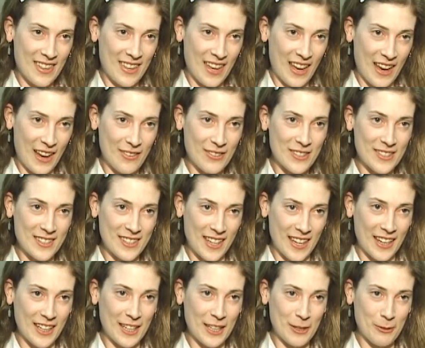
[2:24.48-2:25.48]
I have to
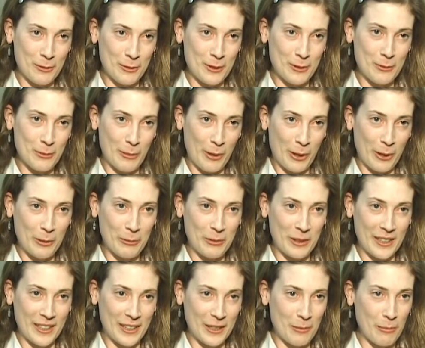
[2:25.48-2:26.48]
say, he was
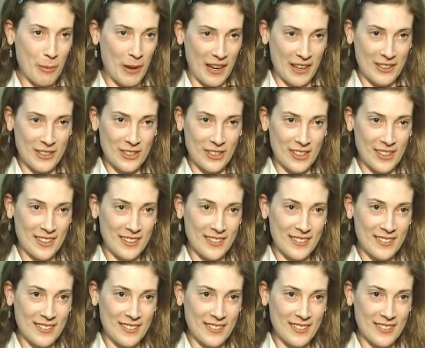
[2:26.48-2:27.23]
remarkably compassionate.